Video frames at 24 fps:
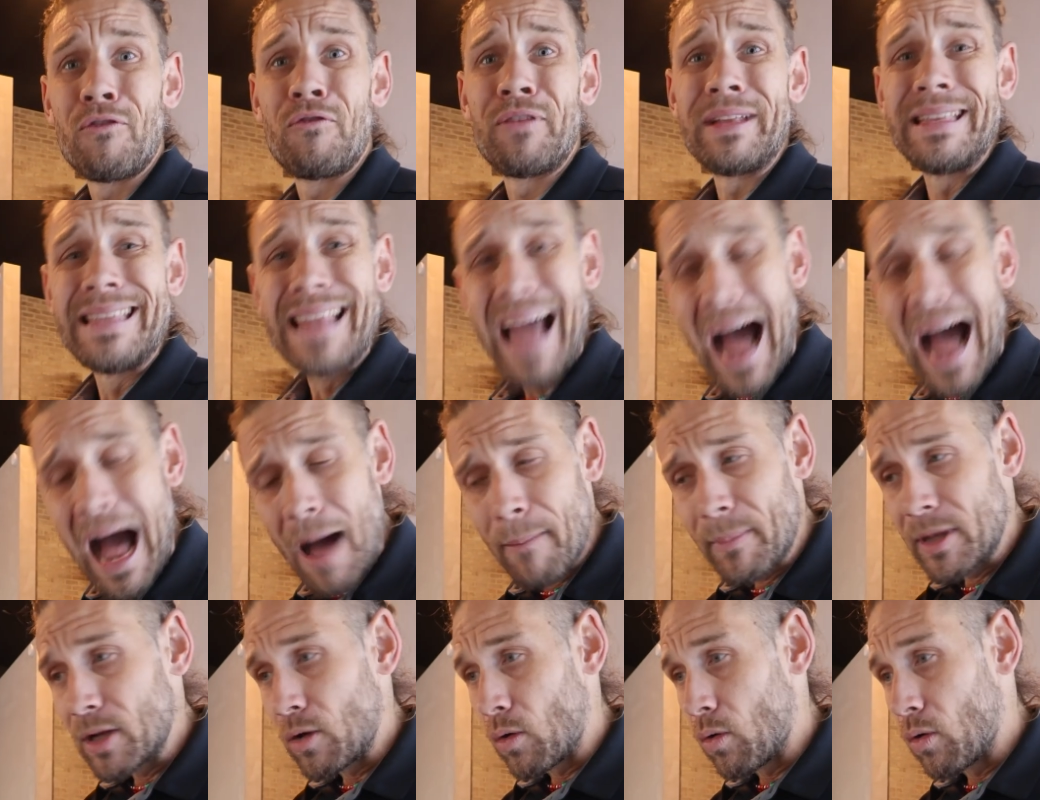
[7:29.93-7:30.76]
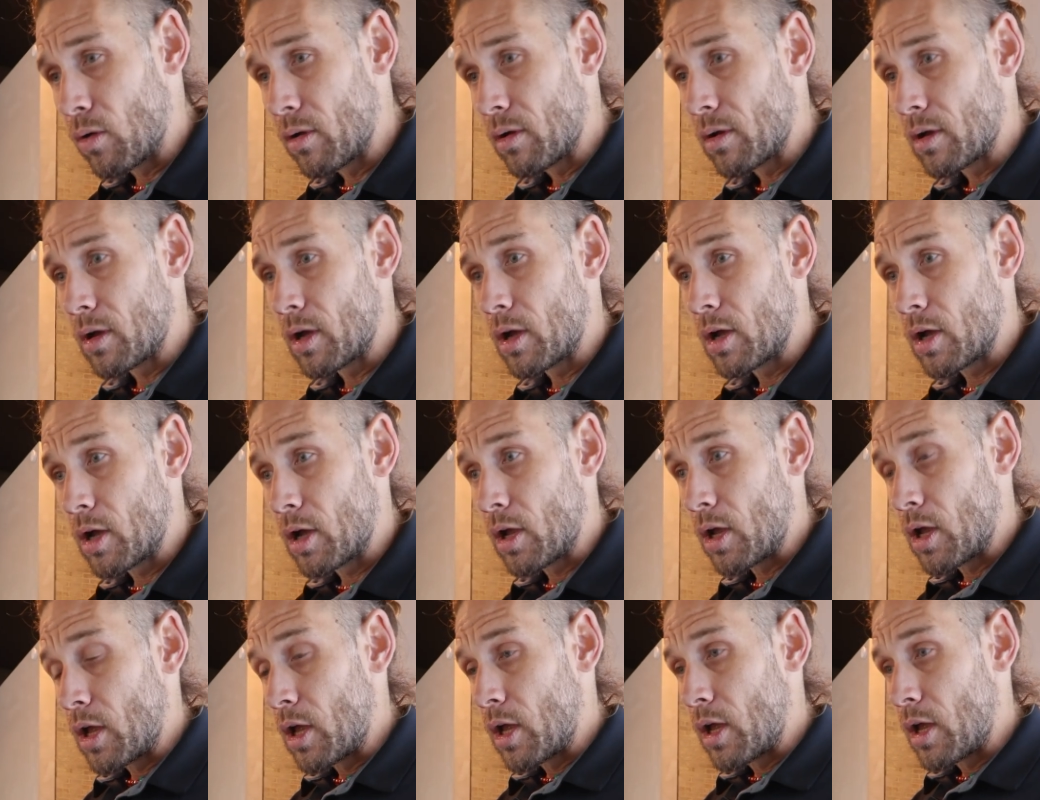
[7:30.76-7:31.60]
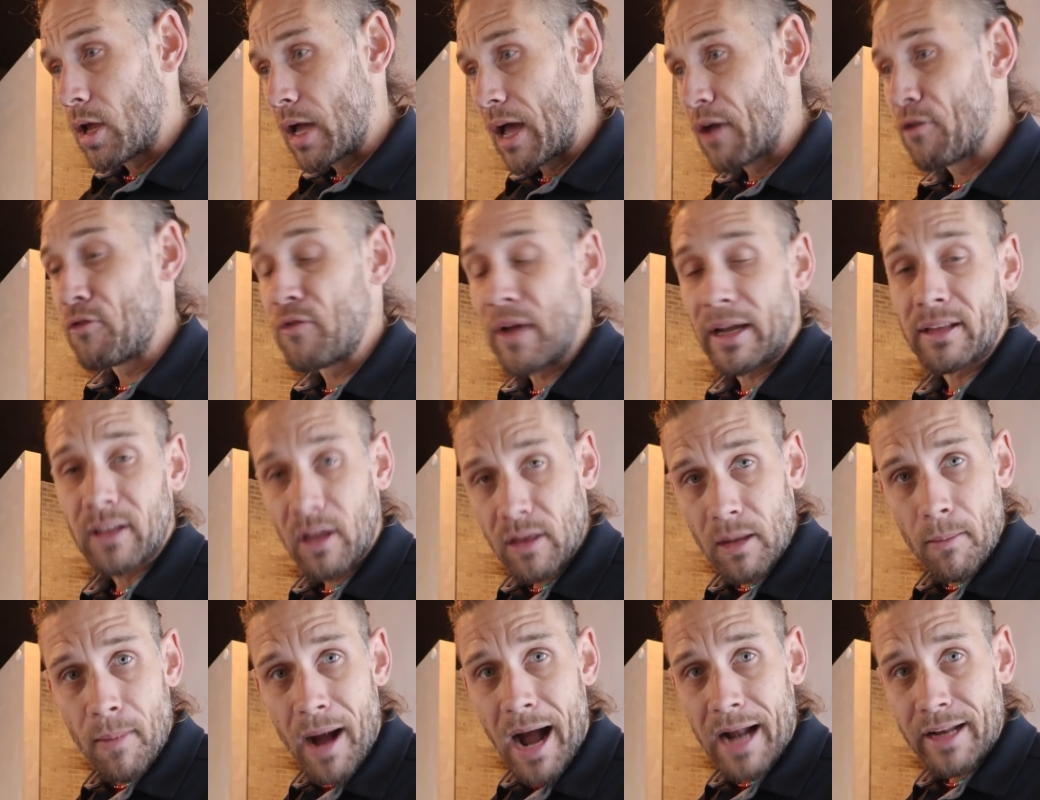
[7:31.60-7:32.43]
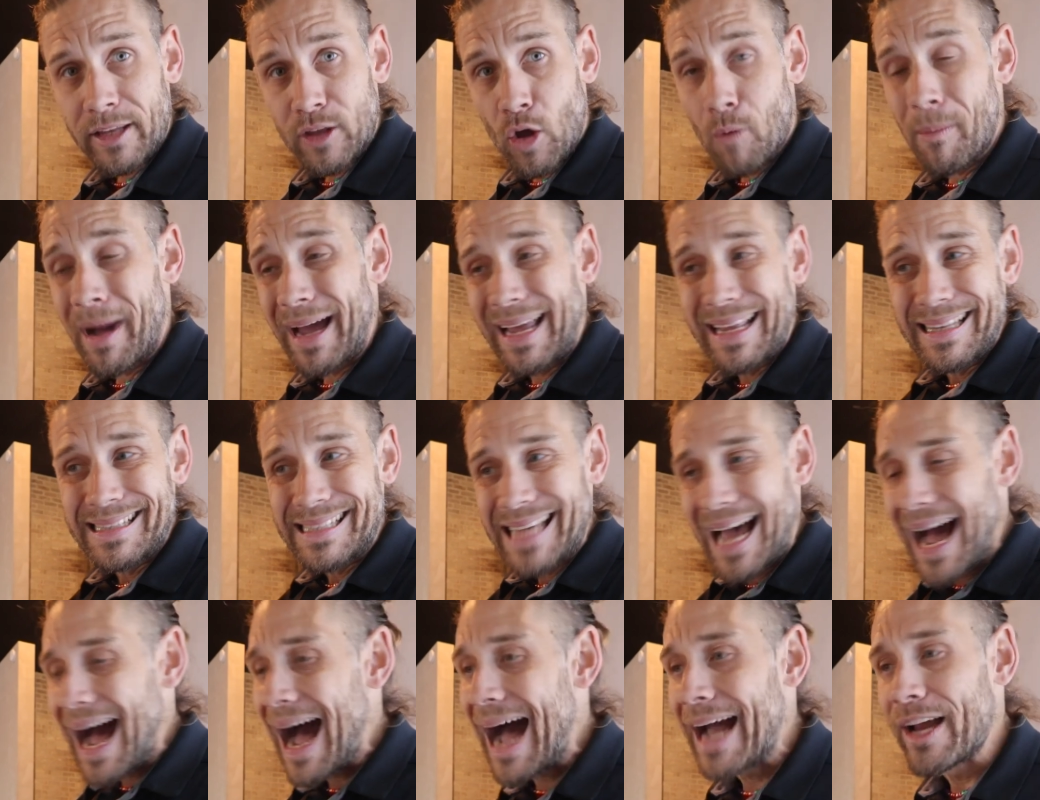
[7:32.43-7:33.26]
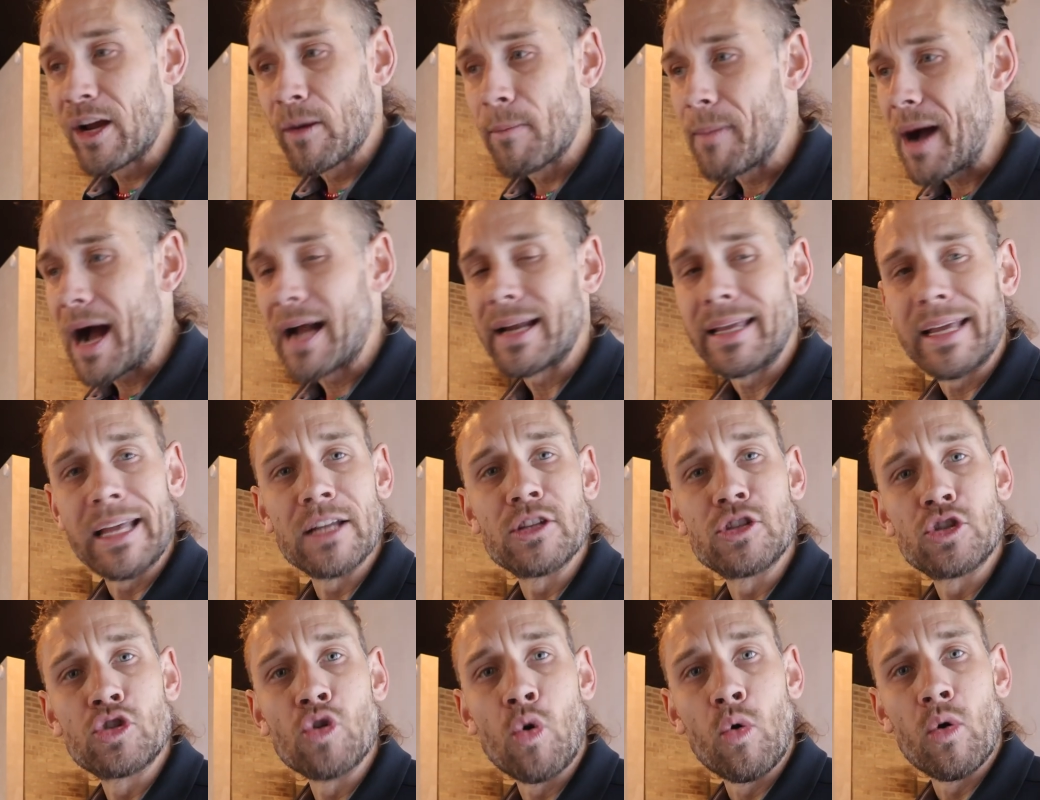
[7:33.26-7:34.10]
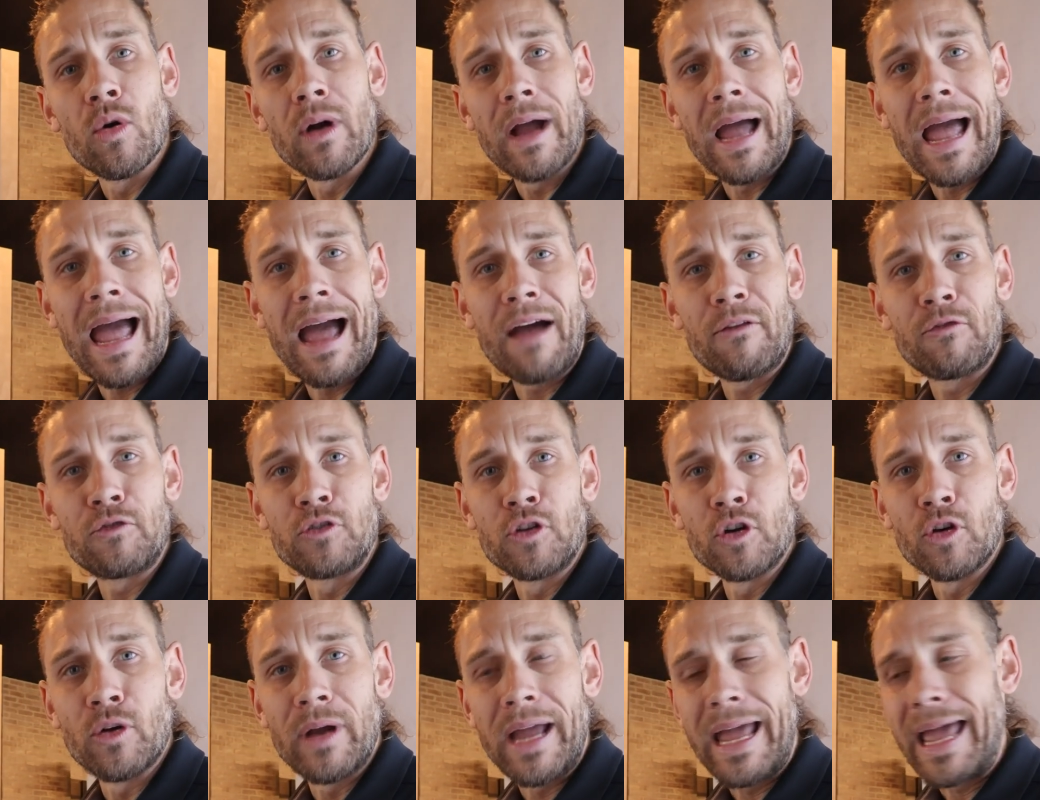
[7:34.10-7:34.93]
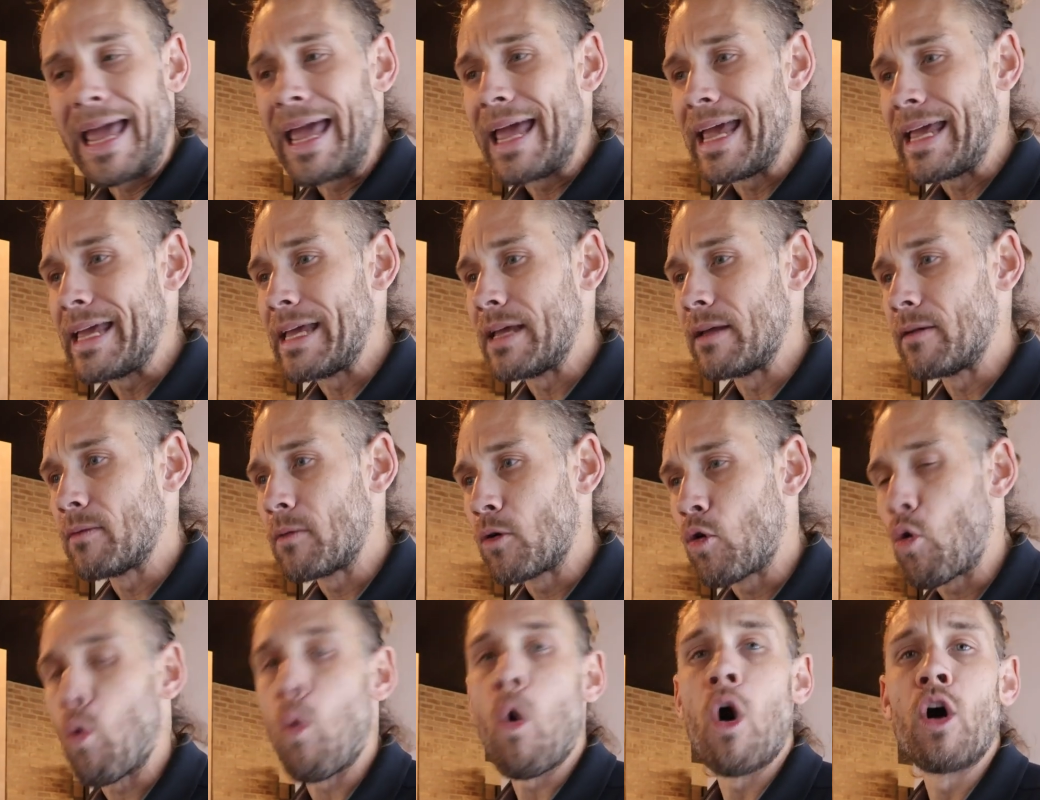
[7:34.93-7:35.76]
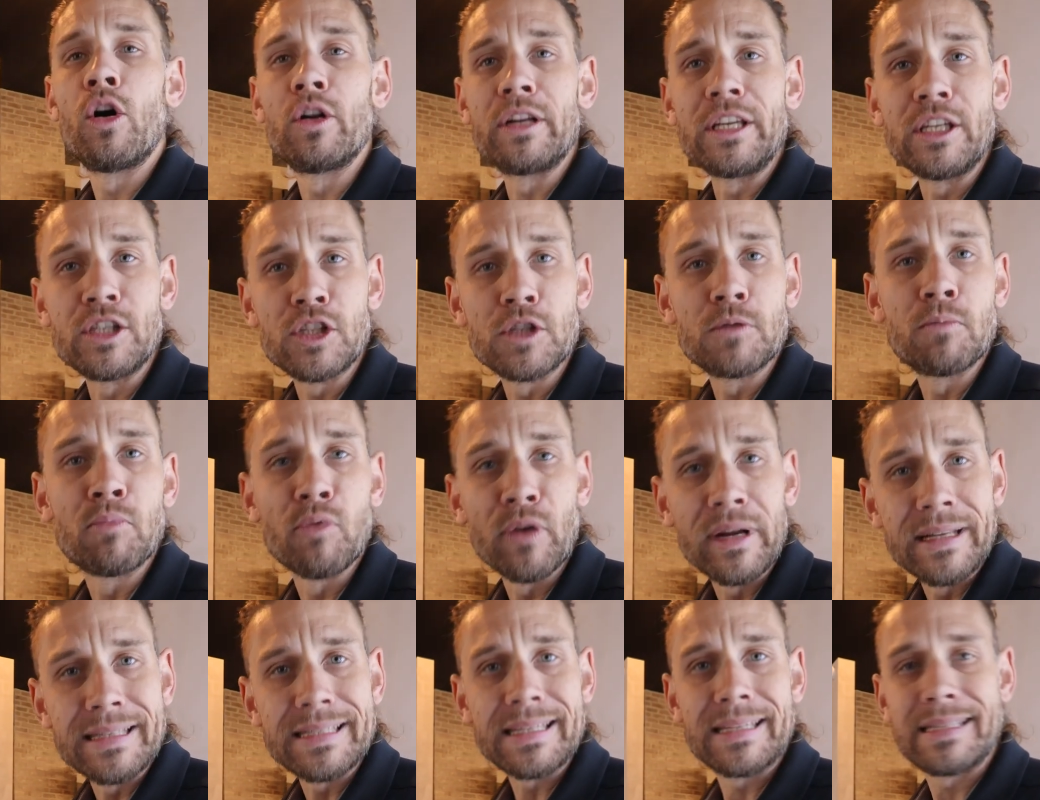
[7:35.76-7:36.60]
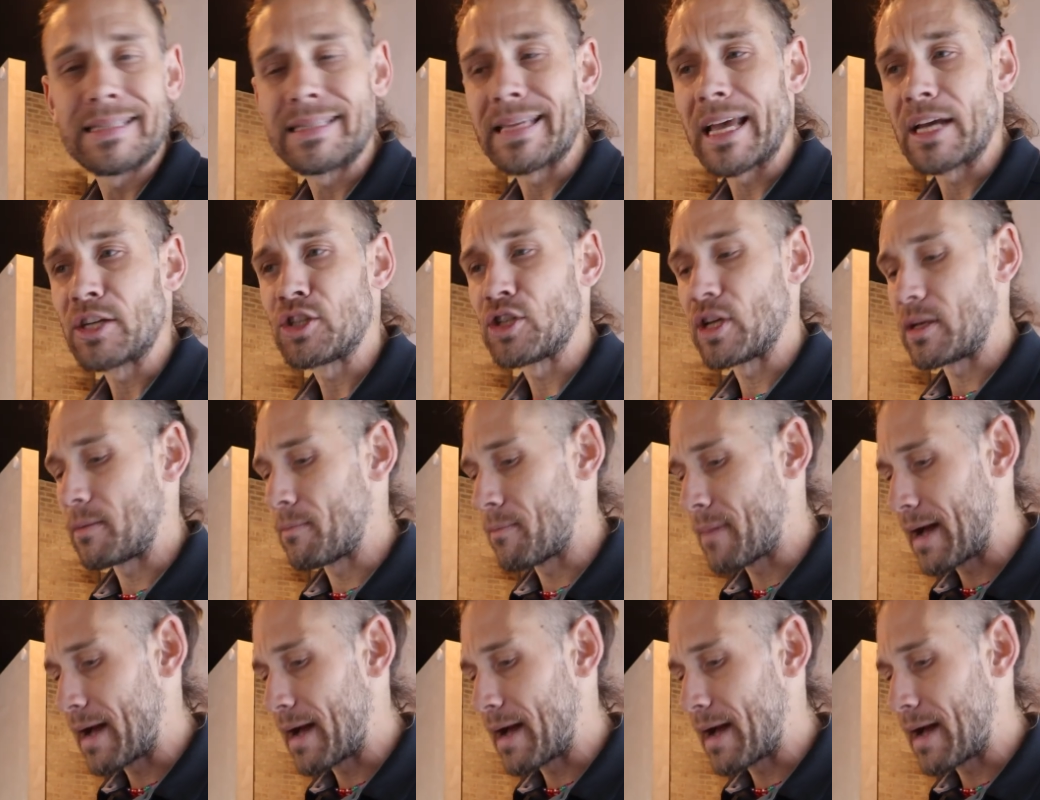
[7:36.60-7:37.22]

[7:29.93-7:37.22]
Phenomenal effect on the body, though. My entire body gets sore after a quality sprint session.